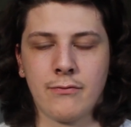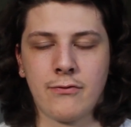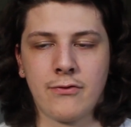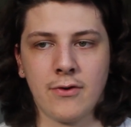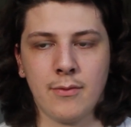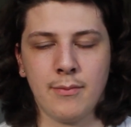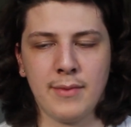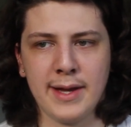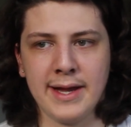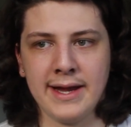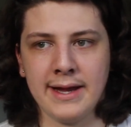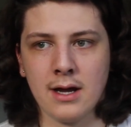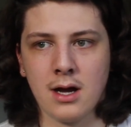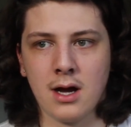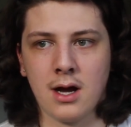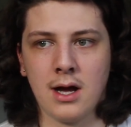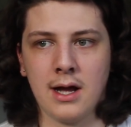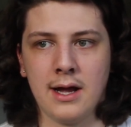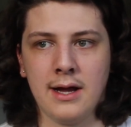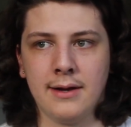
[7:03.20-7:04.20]
For me,
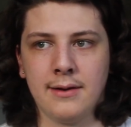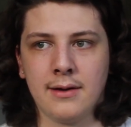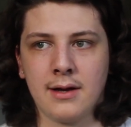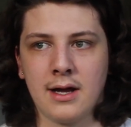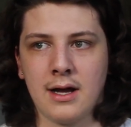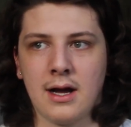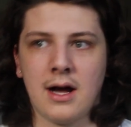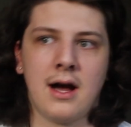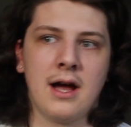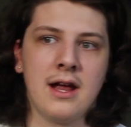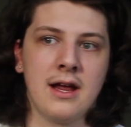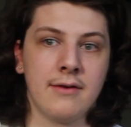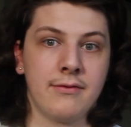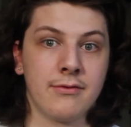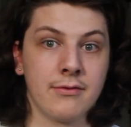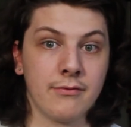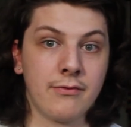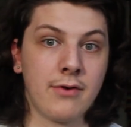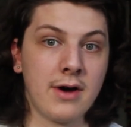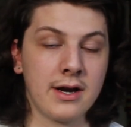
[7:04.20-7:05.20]
I
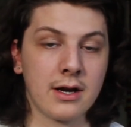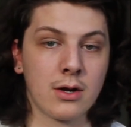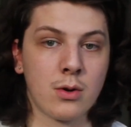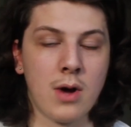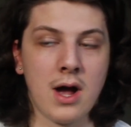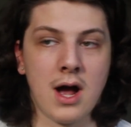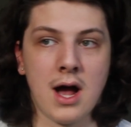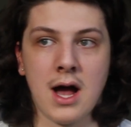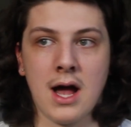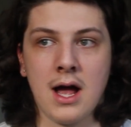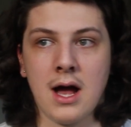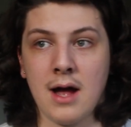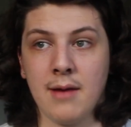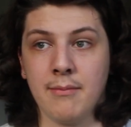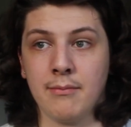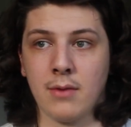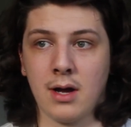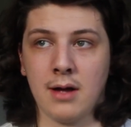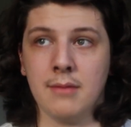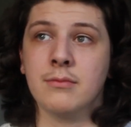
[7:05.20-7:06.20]
even find it quite high.
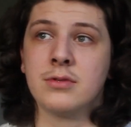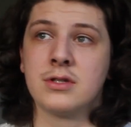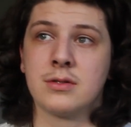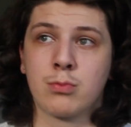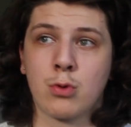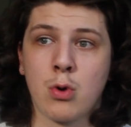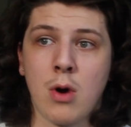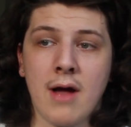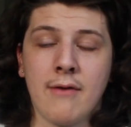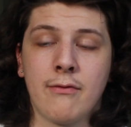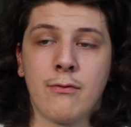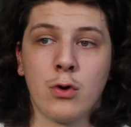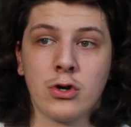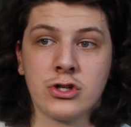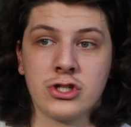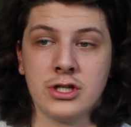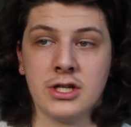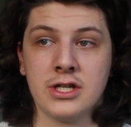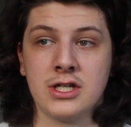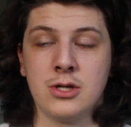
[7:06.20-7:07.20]
I'm quite
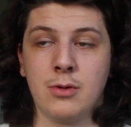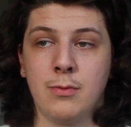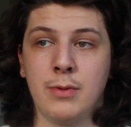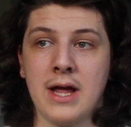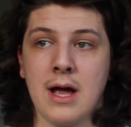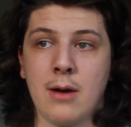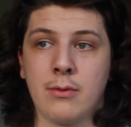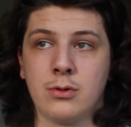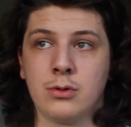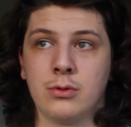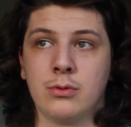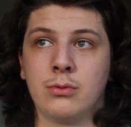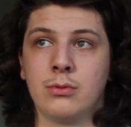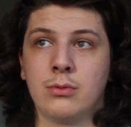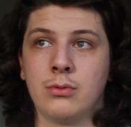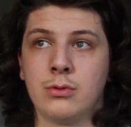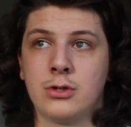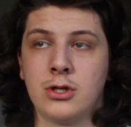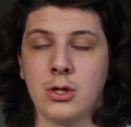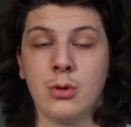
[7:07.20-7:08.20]
fortunate to be able
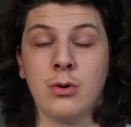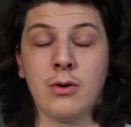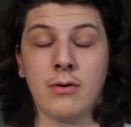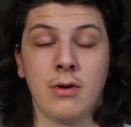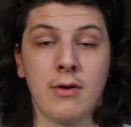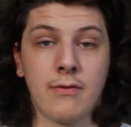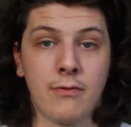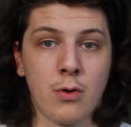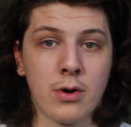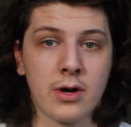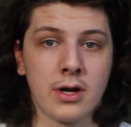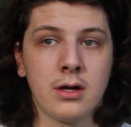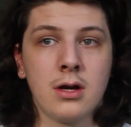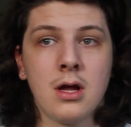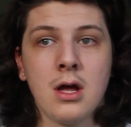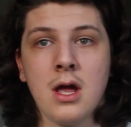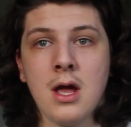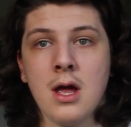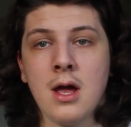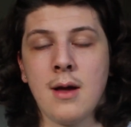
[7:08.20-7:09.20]
to afford it,
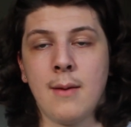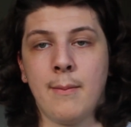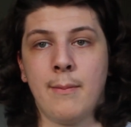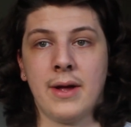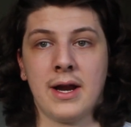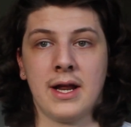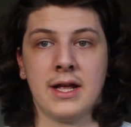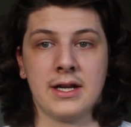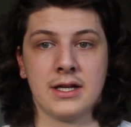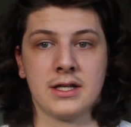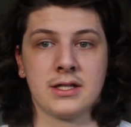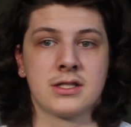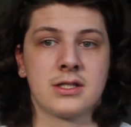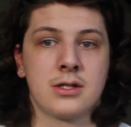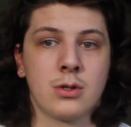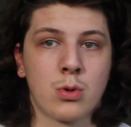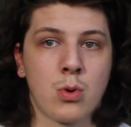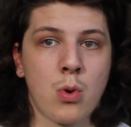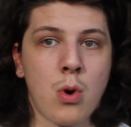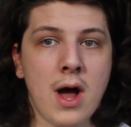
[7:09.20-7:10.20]
but it is
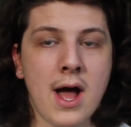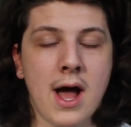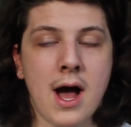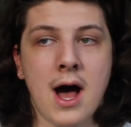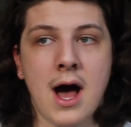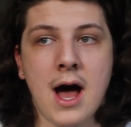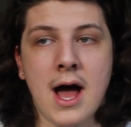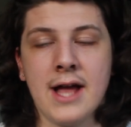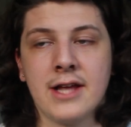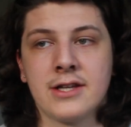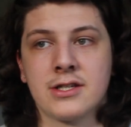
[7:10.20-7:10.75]
still quite high.